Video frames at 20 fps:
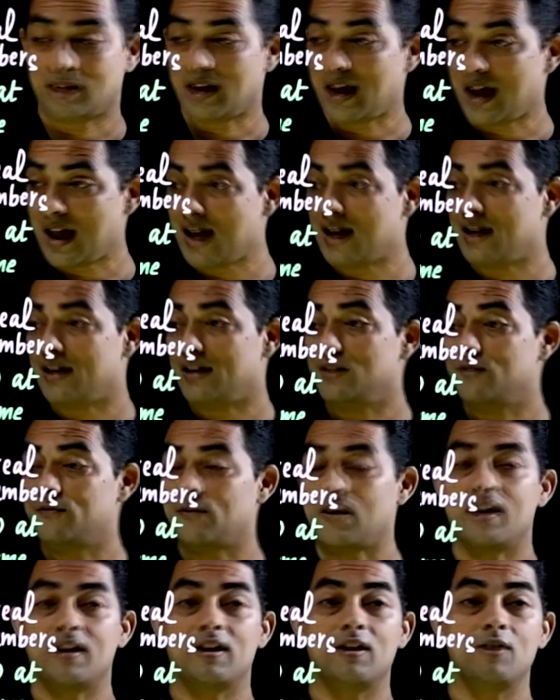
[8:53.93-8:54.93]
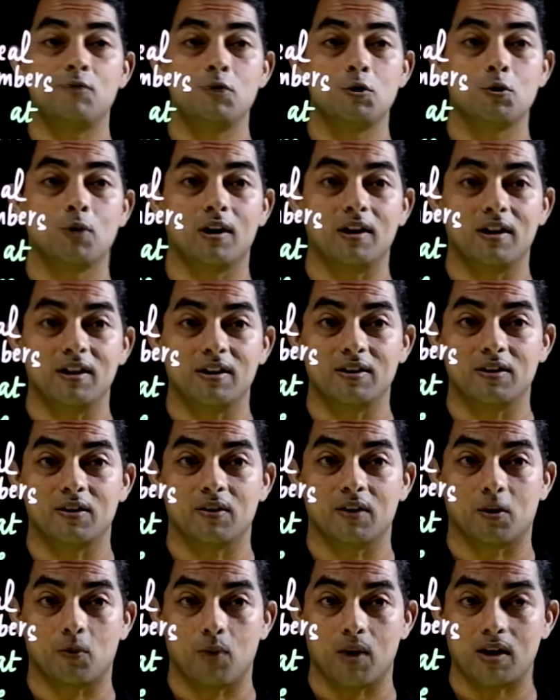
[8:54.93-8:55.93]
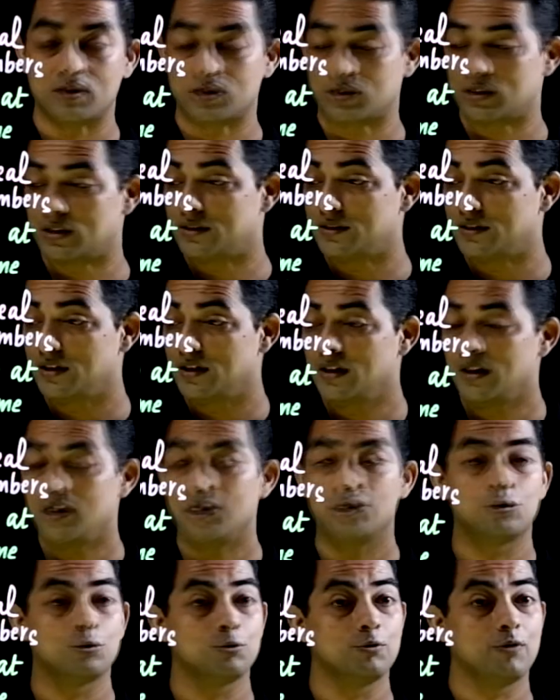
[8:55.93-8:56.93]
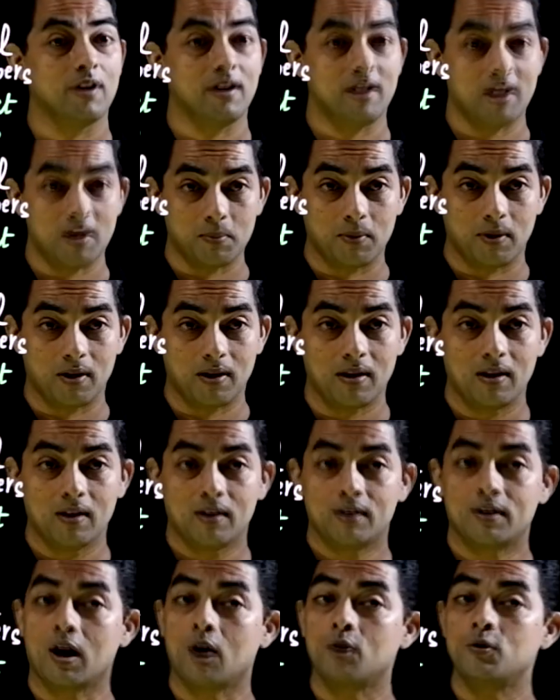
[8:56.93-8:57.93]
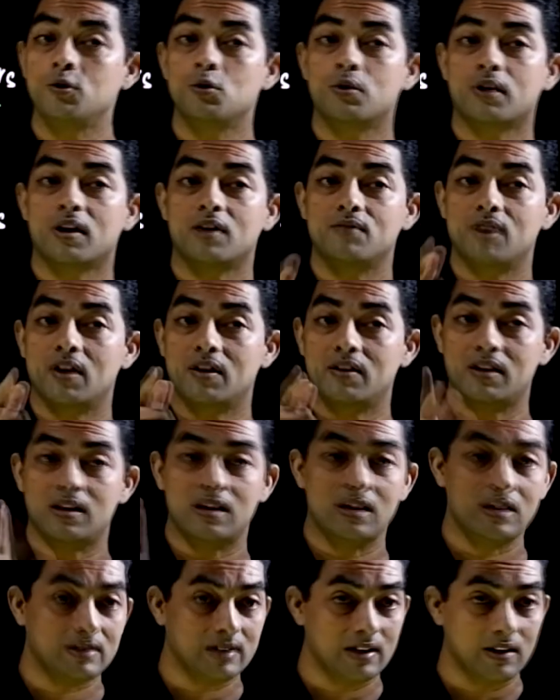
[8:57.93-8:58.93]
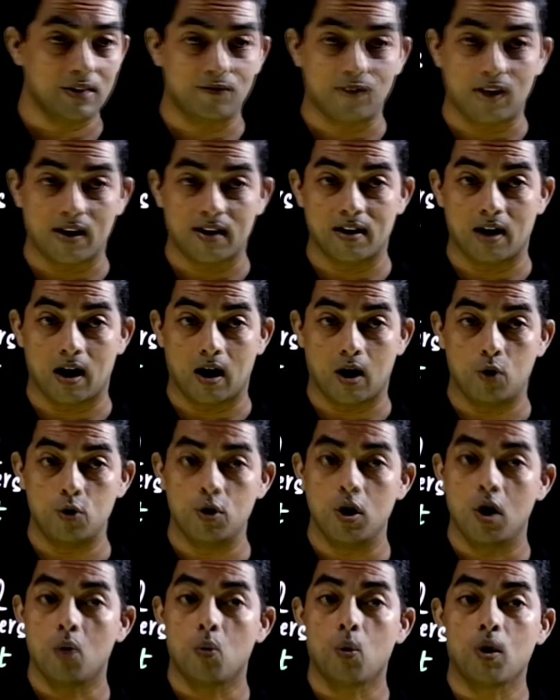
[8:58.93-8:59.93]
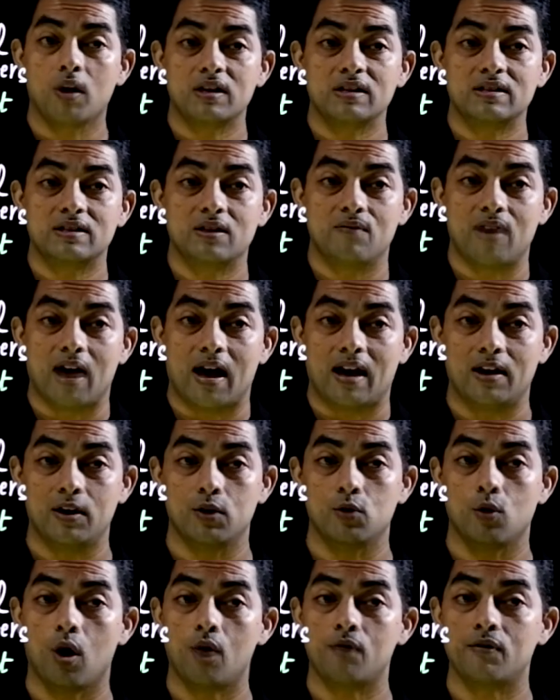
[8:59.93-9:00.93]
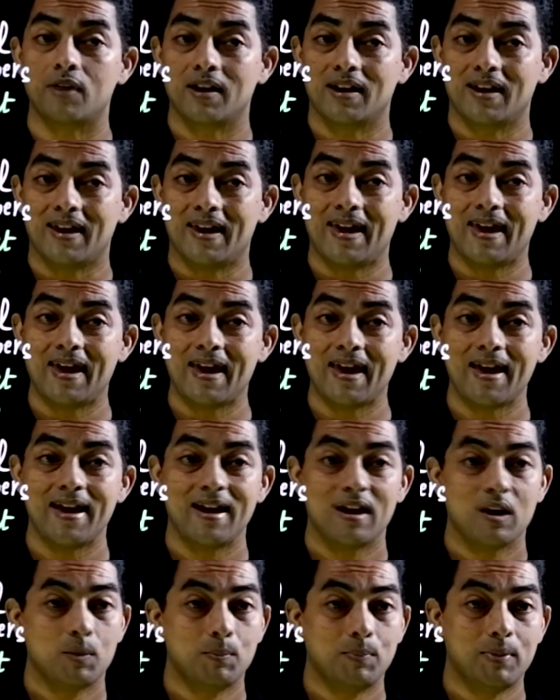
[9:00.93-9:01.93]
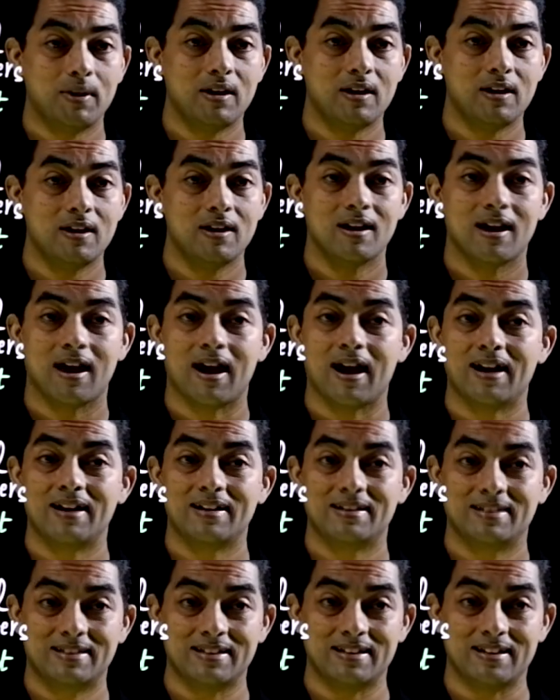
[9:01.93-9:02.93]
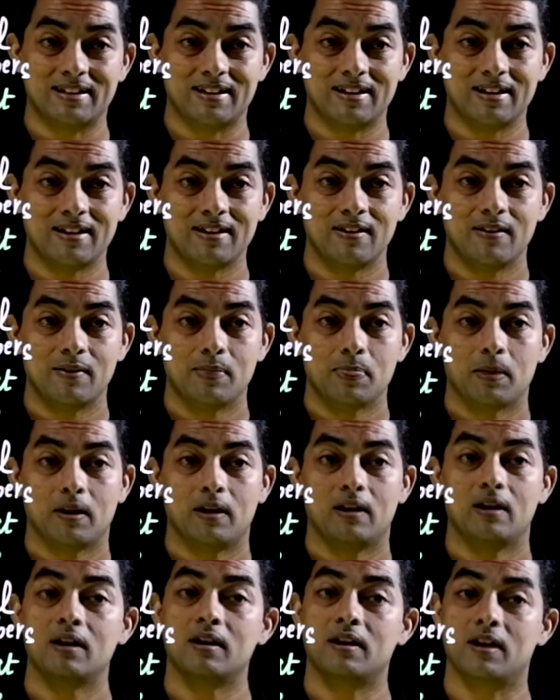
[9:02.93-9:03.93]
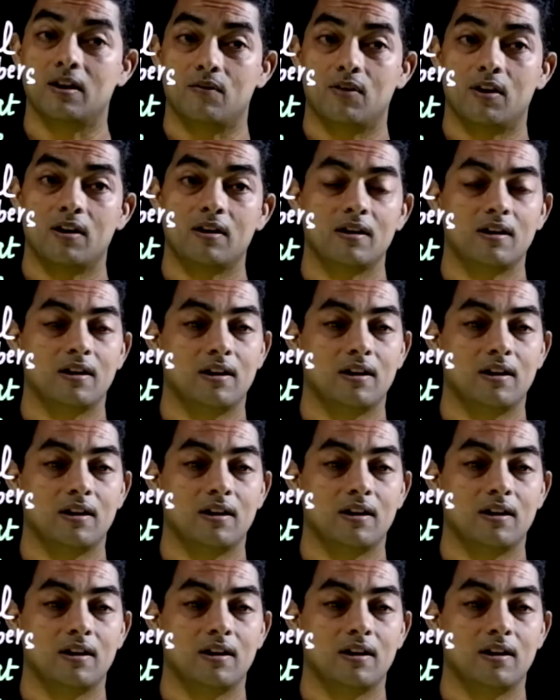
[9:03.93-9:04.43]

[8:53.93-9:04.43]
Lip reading: And if I give you a linear equation in two variable, now you can very easily find out what is the value of a, b and c in a given